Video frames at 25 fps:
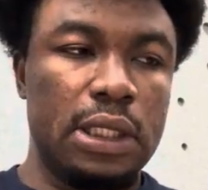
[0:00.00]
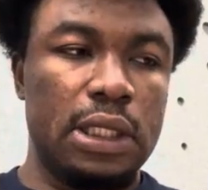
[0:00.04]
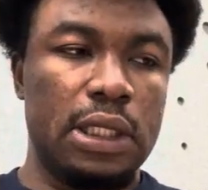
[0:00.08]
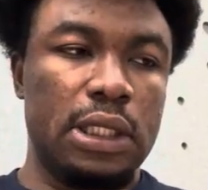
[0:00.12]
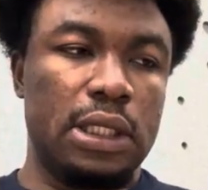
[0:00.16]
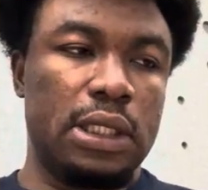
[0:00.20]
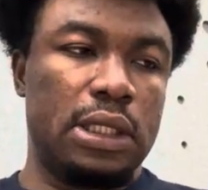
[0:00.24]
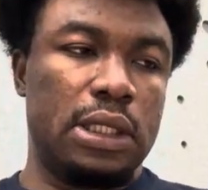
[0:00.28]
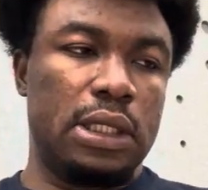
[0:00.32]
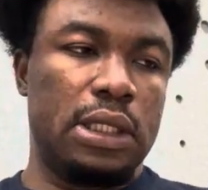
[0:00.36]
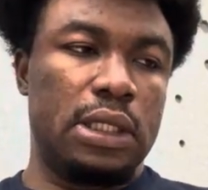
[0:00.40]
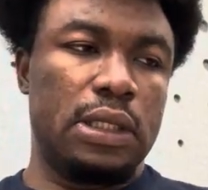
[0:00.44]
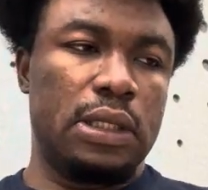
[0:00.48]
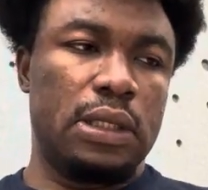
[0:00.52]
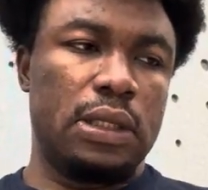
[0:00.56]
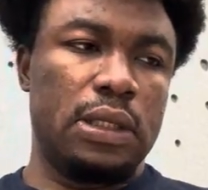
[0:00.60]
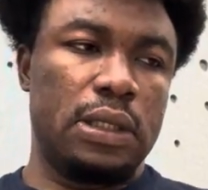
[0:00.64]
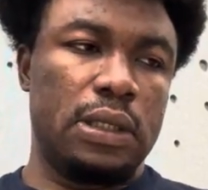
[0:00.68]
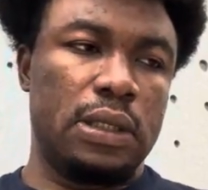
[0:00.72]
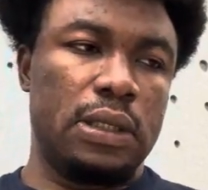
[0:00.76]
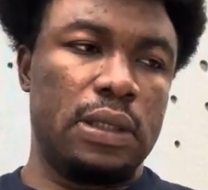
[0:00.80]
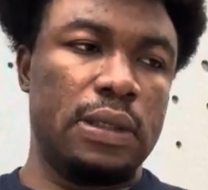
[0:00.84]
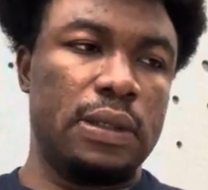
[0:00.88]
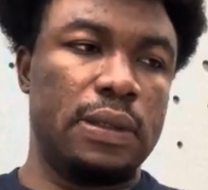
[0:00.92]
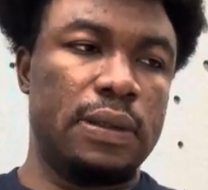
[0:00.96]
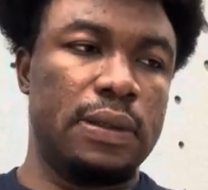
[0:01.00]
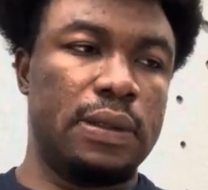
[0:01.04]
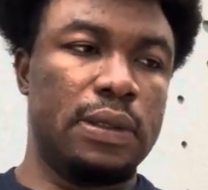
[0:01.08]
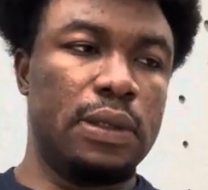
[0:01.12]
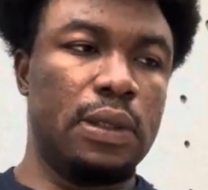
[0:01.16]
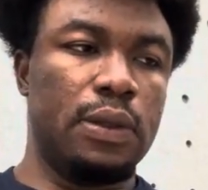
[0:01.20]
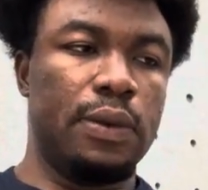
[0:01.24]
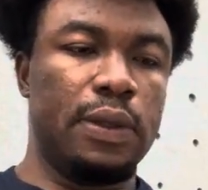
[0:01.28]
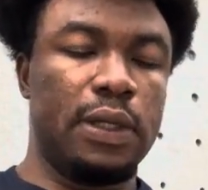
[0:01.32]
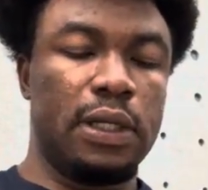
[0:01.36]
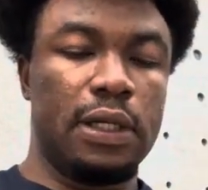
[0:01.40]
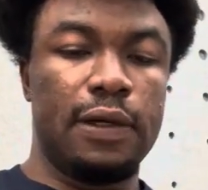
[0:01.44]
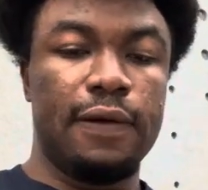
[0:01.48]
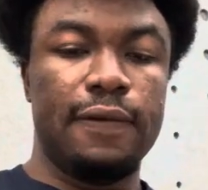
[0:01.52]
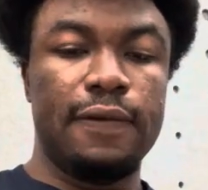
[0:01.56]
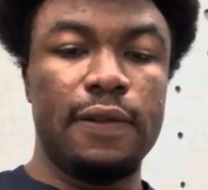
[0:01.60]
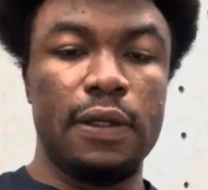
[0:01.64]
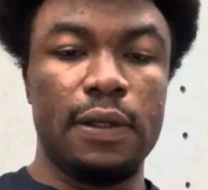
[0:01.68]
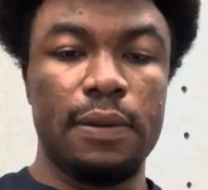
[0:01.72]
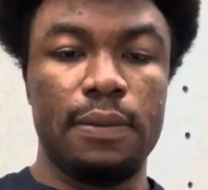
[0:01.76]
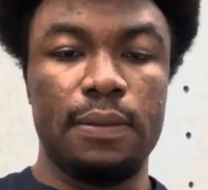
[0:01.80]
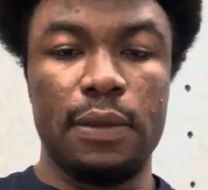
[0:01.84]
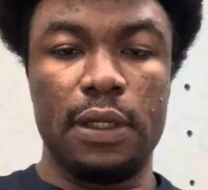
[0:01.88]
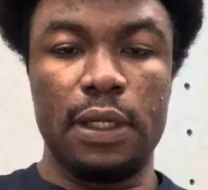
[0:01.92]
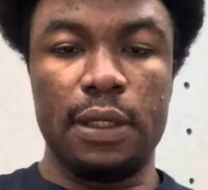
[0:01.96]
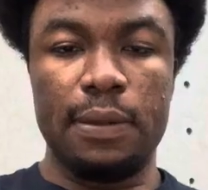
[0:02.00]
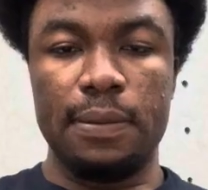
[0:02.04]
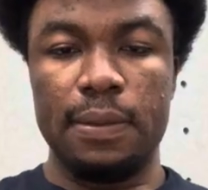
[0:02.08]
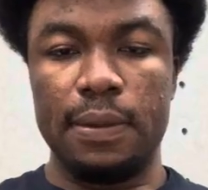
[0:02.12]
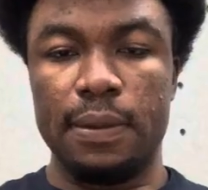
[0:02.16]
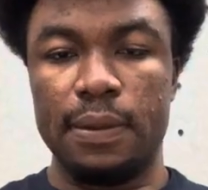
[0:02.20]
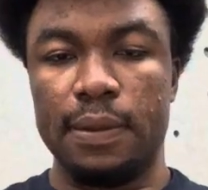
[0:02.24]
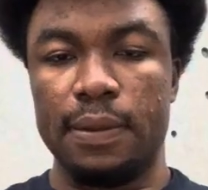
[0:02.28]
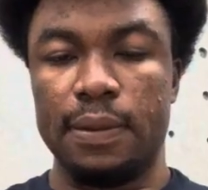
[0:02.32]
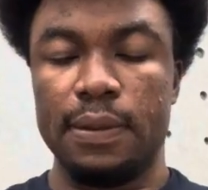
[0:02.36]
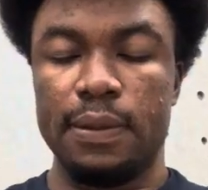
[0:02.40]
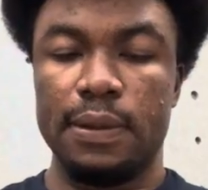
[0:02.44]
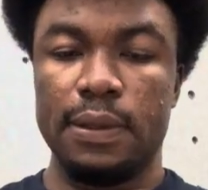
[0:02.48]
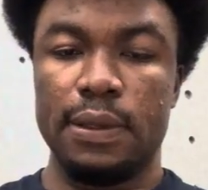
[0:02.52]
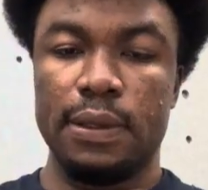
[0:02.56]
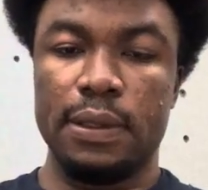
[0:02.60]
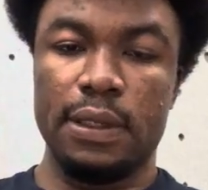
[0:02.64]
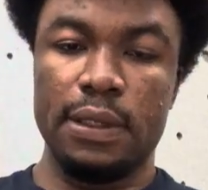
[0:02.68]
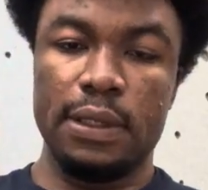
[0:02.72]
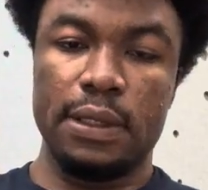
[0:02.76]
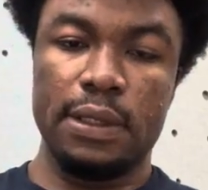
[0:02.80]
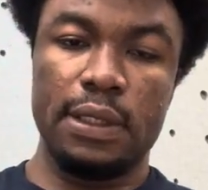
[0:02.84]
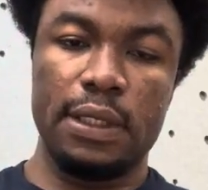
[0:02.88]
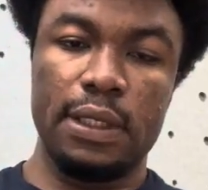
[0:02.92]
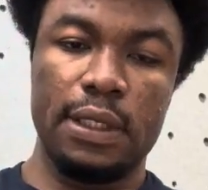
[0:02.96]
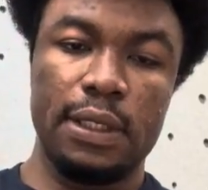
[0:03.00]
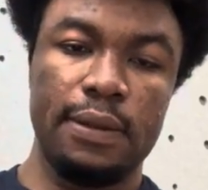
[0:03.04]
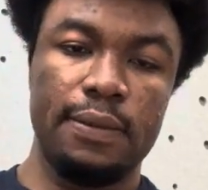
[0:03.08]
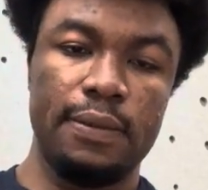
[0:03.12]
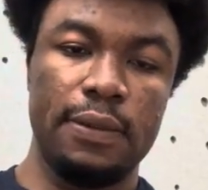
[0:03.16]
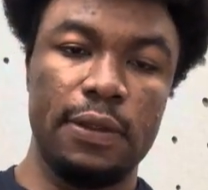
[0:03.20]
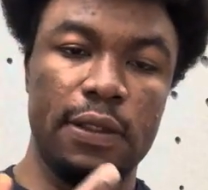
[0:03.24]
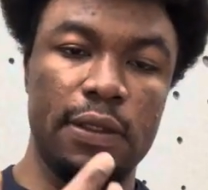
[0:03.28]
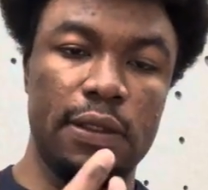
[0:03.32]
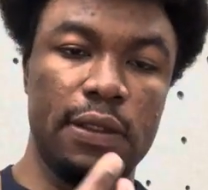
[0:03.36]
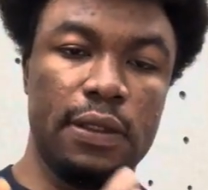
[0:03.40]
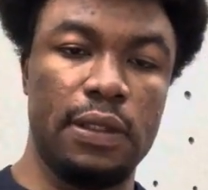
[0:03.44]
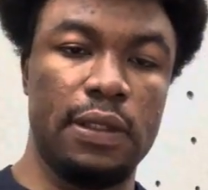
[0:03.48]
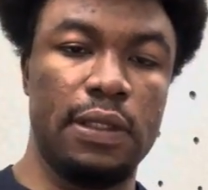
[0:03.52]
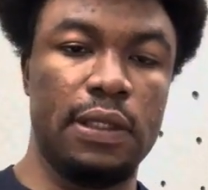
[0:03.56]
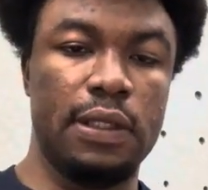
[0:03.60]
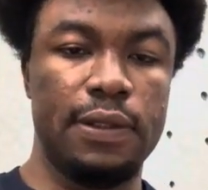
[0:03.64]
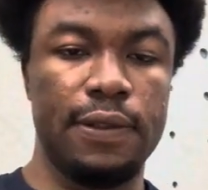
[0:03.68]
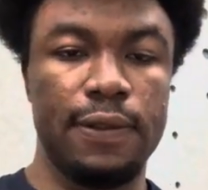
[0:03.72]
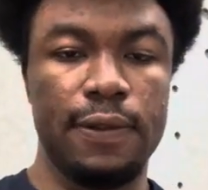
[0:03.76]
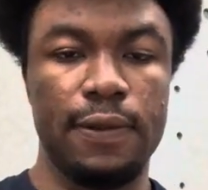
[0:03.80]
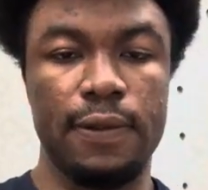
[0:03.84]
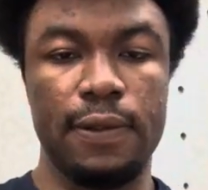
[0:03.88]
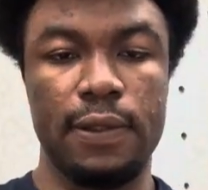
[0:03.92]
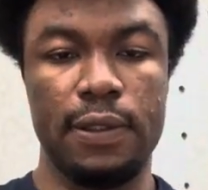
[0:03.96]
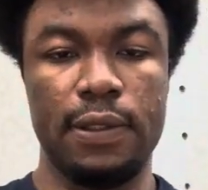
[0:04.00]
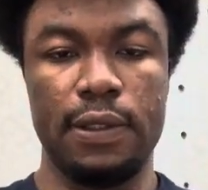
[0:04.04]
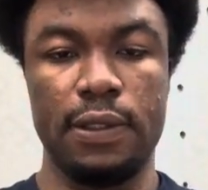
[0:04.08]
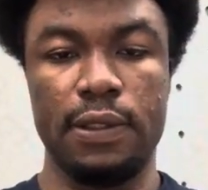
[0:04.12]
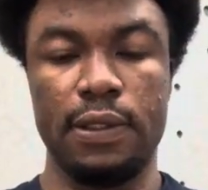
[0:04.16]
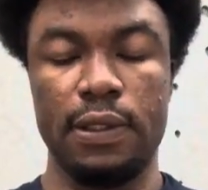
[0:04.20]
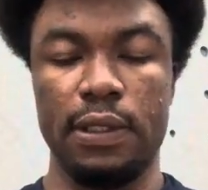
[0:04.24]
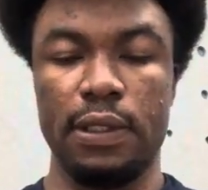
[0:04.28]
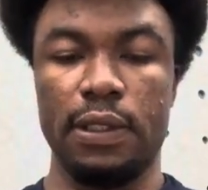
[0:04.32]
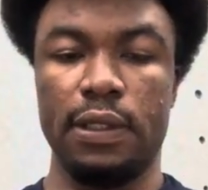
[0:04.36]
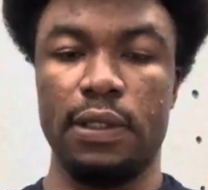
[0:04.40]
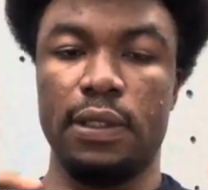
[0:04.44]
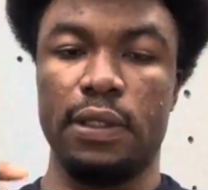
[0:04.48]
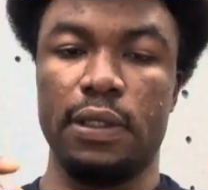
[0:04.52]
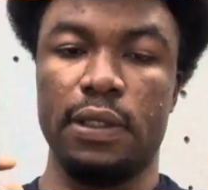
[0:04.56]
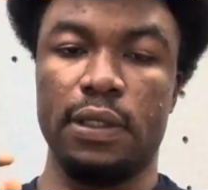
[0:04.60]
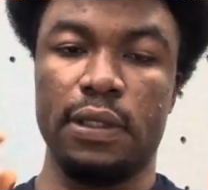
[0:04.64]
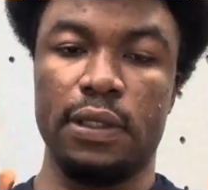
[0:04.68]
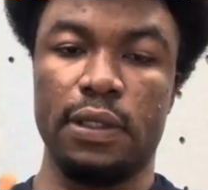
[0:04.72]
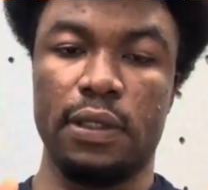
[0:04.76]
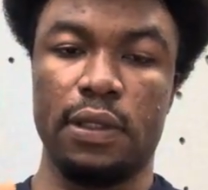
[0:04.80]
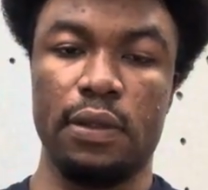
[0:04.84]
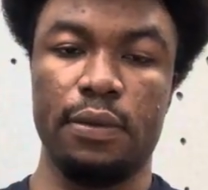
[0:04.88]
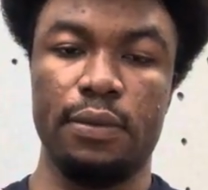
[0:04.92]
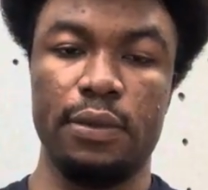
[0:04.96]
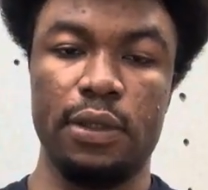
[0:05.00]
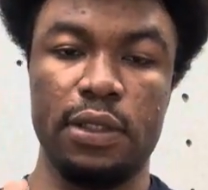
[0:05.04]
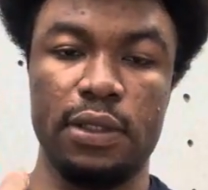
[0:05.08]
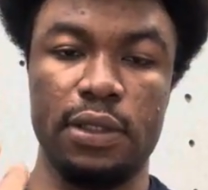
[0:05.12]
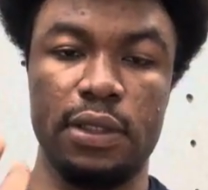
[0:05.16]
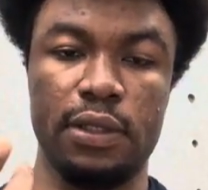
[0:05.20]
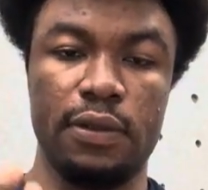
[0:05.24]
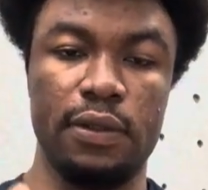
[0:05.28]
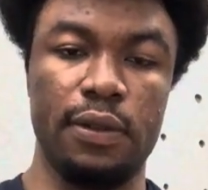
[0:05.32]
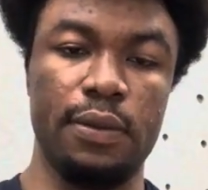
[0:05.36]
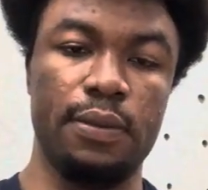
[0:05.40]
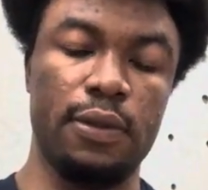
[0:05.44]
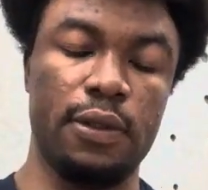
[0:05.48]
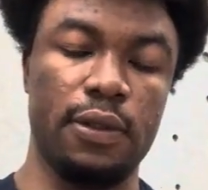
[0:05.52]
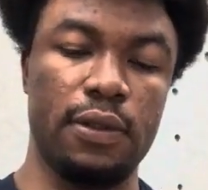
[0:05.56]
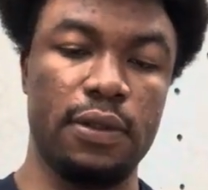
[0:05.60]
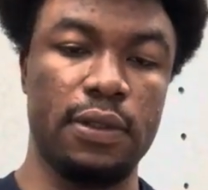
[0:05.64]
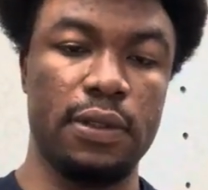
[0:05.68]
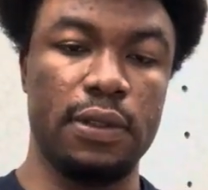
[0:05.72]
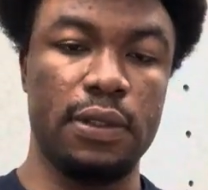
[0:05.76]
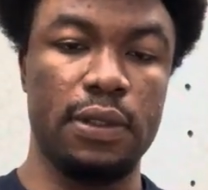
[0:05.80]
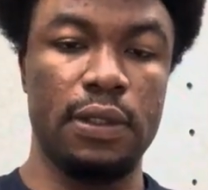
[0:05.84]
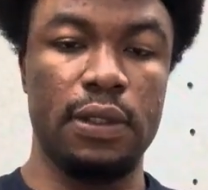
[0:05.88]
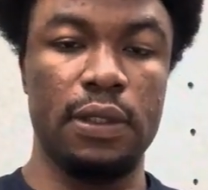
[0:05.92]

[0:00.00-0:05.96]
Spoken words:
And so we have the map system, the SOS, and the community report